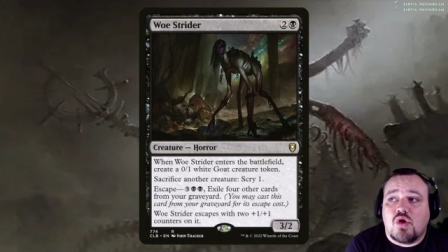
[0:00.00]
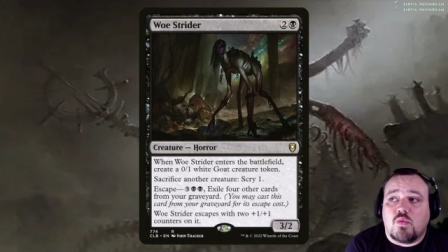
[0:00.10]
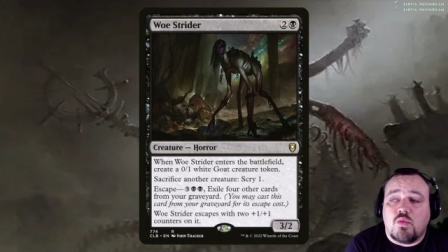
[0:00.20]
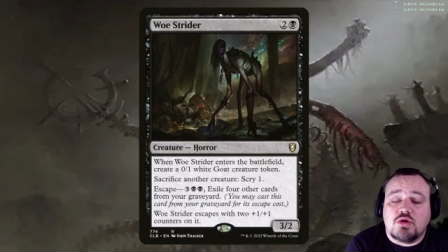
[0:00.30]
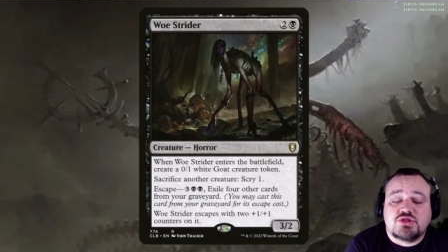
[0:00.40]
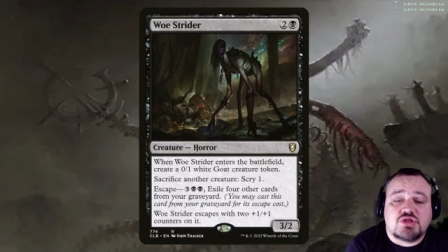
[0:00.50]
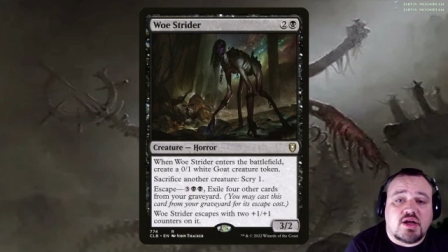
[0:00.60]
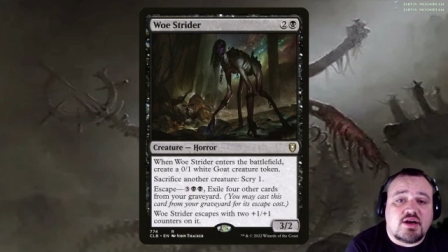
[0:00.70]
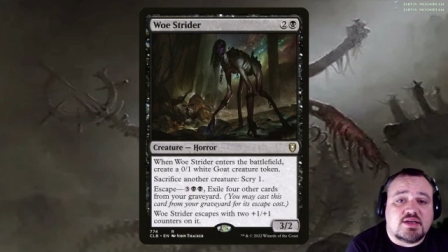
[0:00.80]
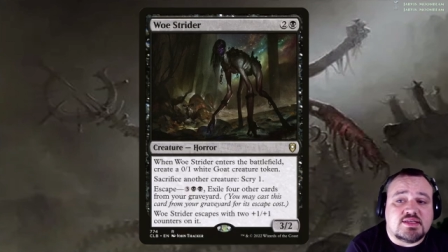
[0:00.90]
Woe
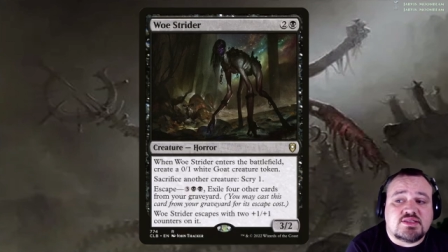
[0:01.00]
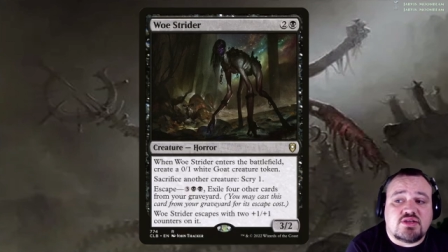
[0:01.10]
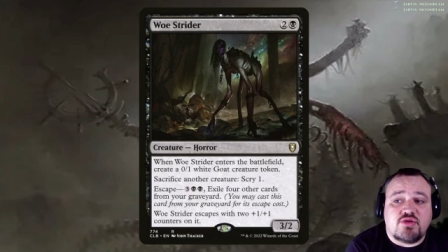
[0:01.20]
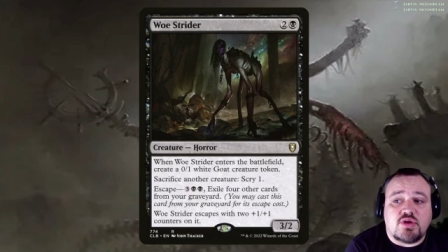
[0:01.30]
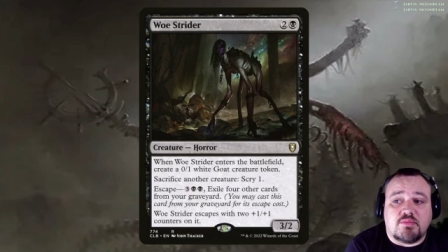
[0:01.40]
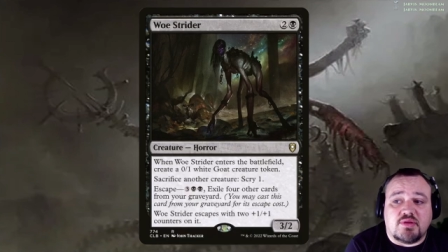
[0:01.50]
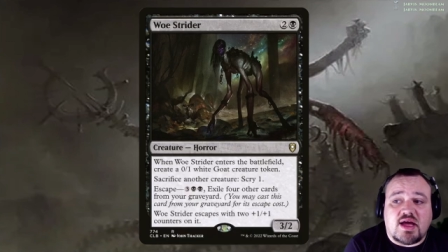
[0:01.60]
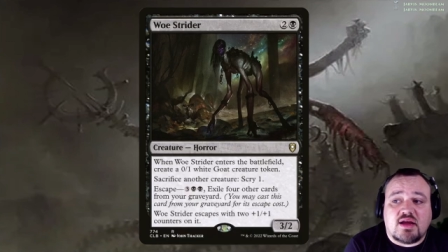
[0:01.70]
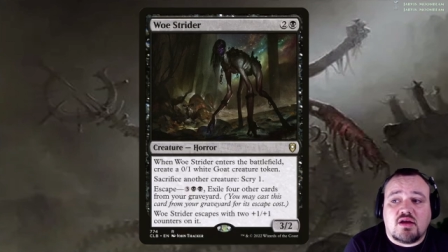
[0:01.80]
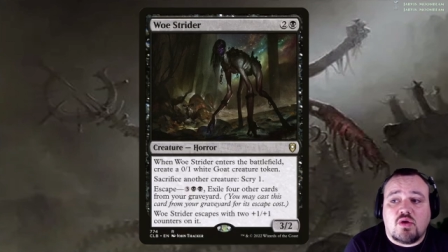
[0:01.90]
Strider is 2 and a
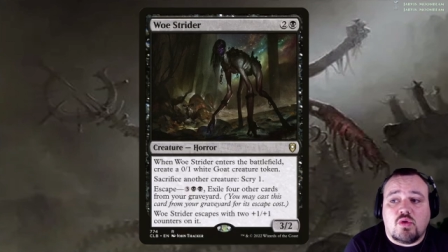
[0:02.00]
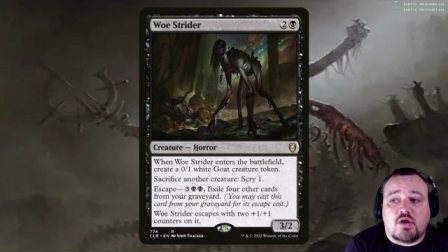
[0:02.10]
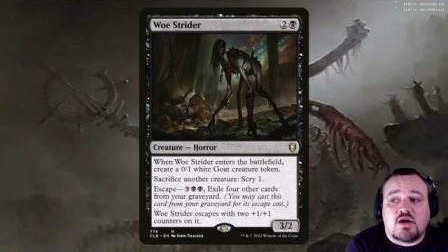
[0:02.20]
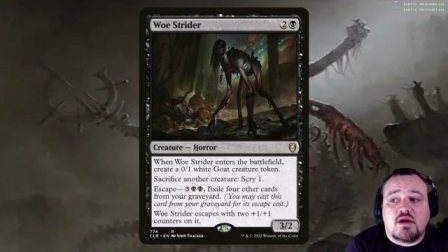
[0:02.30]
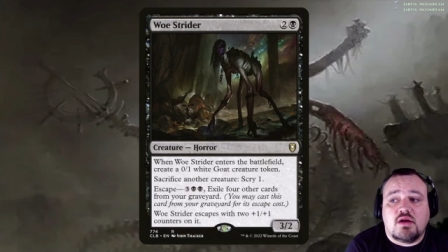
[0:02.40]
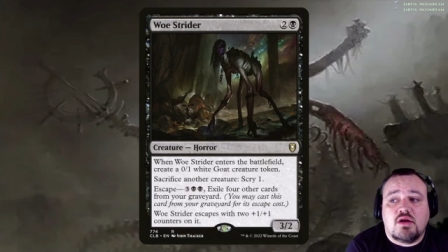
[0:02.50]
black, horror.